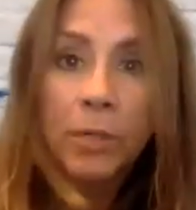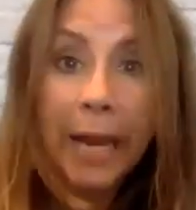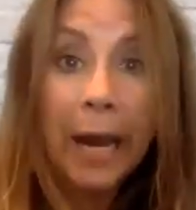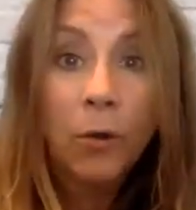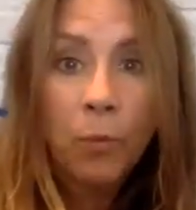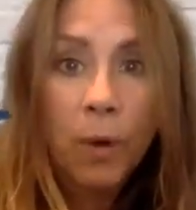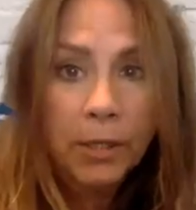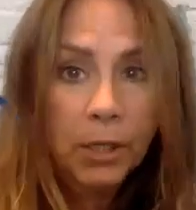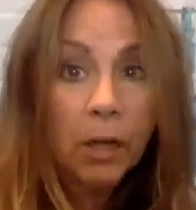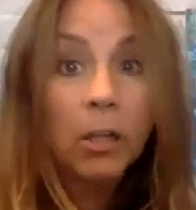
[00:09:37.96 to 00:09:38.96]
down one
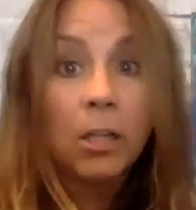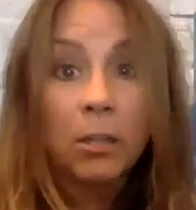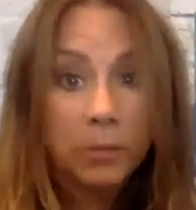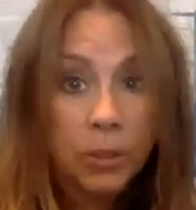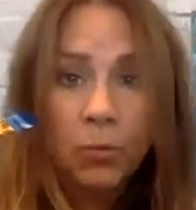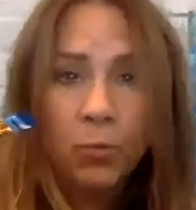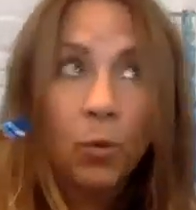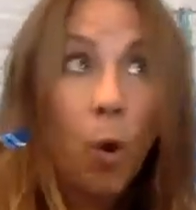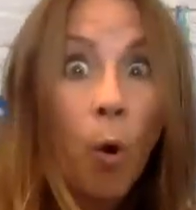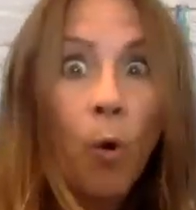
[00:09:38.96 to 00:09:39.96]
to
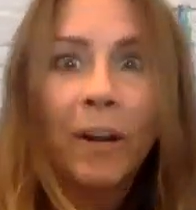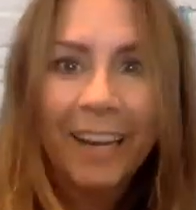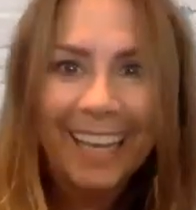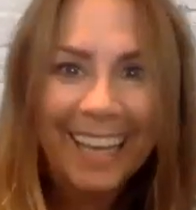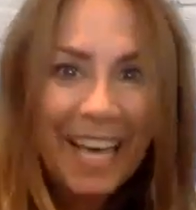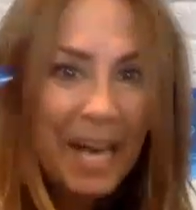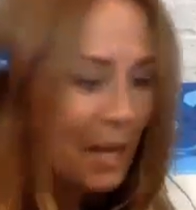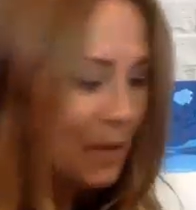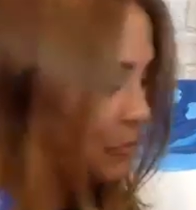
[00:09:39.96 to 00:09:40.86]
Courtney if